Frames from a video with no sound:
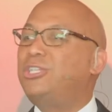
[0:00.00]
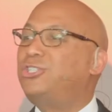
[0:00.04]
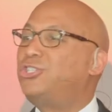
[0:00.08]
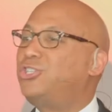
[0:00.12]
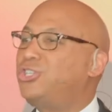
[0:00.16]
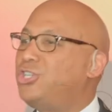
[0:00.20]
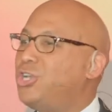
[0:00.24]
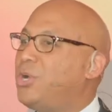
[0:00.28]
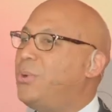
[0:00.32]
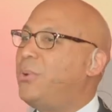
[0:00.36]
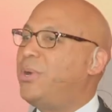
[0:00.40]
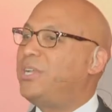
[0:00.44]

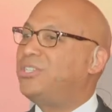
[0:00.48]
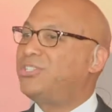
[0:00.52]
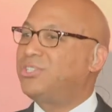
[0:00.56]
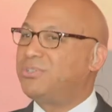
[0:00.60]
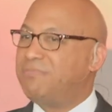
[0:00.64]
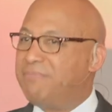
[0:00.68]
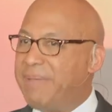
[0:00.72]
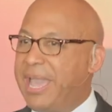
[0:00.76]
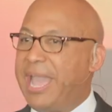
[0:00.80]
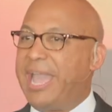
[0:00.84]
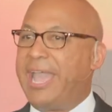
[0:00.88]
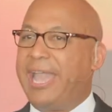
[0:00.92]
Jewish
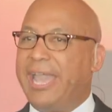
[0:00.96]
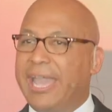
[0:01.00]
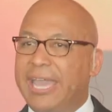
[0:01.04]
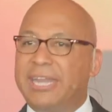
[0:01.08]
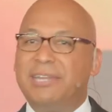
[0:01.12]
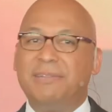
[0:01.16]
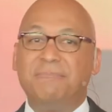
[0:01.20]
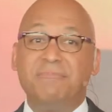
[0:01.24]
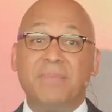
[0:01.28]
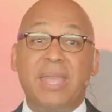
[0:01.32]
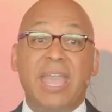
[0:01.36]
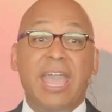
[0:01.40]
man,
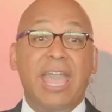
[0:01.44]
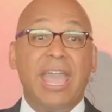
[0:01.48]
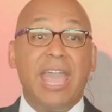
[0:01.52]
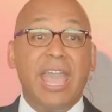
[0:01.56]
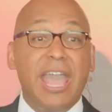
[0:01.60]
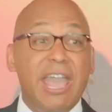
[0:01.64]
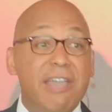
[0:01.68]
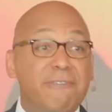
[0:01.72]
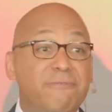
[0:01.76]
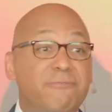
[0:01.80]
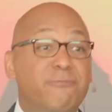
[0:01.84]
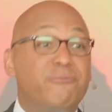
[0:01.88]

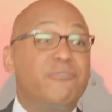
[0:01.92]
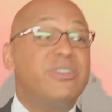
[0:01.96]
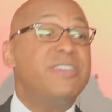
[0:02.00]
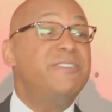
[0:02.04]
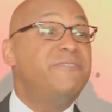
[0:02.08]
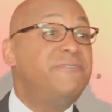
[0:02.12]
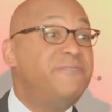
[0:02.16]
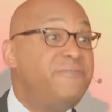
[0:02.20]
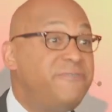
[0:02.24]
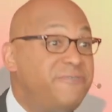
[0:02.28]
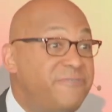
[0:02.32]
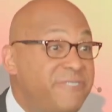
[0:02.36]
every
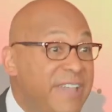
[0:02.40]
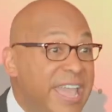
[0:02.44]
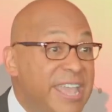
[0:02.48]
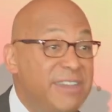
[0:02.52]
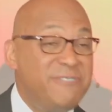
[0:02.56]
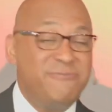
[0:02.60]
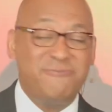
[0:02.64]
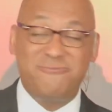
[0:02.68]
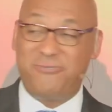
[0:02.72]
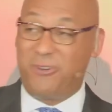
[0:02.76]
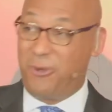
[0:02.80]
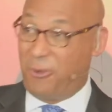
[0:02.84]

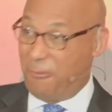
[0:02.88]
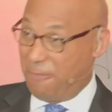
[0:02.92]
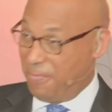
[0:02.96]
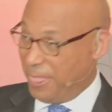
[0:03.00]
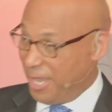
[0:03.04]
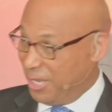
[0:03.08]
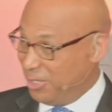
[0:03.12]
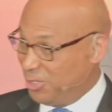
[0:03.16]
faithful